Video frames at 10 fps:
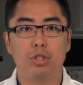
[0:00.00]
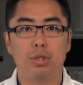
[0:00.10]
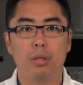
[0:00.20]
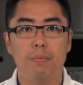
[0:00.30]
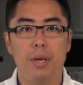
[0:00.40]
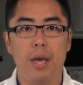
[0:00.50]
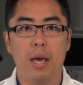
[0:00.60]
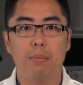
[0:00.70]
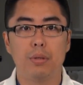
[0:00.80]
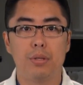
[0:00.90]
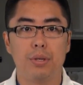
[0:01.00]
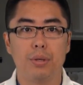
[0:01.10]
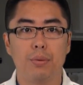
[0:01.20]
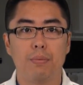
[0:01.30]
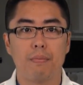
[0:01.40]
should be able
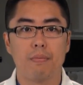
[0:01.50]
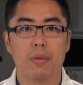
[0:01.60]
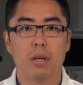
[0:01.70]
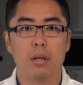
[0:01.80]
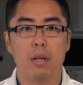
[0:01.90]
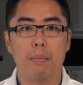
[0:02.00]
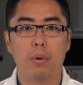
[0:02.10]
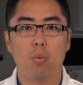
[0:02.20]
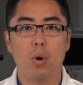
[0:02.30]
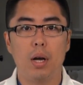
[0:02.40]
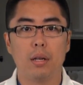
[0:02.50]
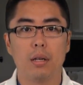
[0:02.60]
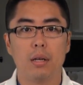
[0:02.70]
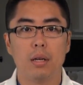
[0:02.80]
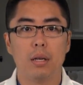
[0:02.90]
to number 1.